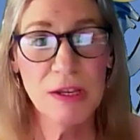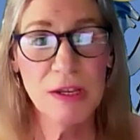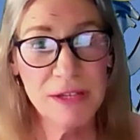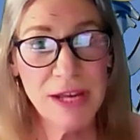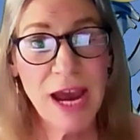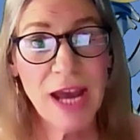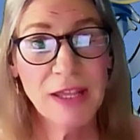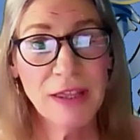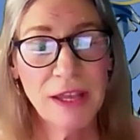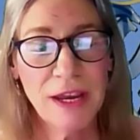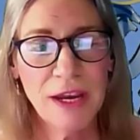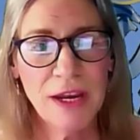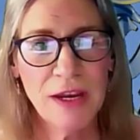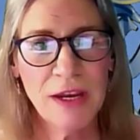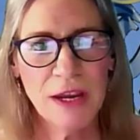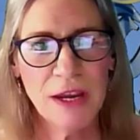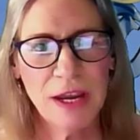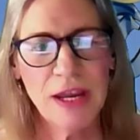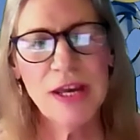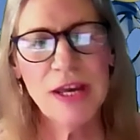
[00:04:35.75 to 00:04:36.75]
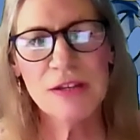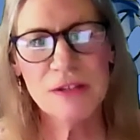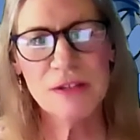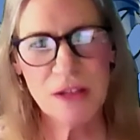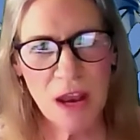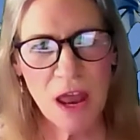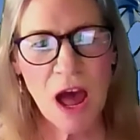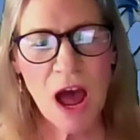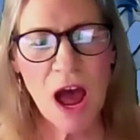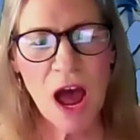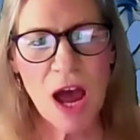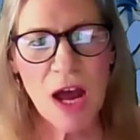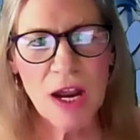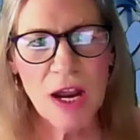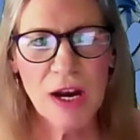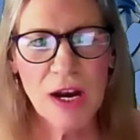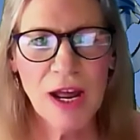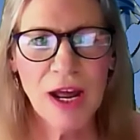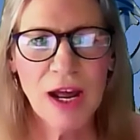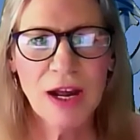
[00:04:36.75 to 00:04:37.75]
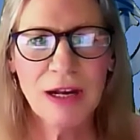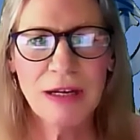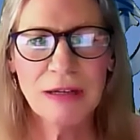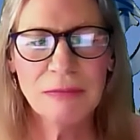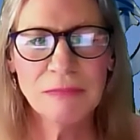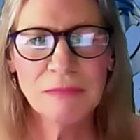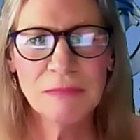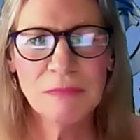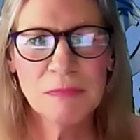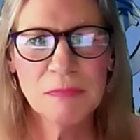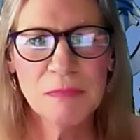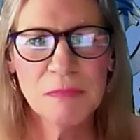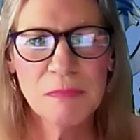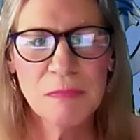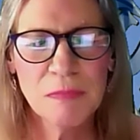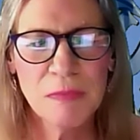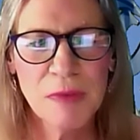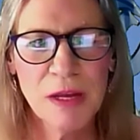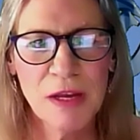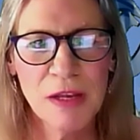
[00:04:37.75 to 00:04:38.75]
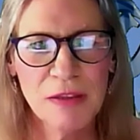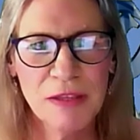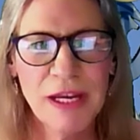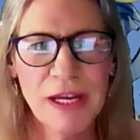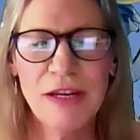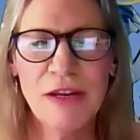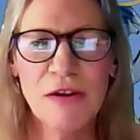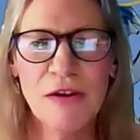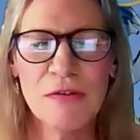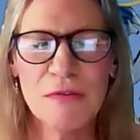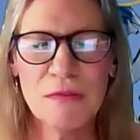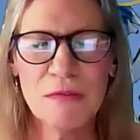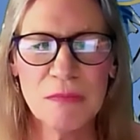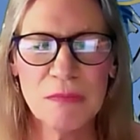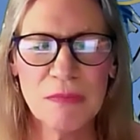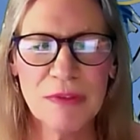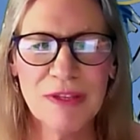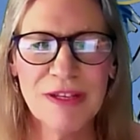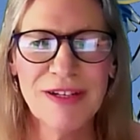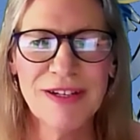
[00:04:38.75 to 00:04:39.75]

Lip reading: Sadly, it's a lot. They don't.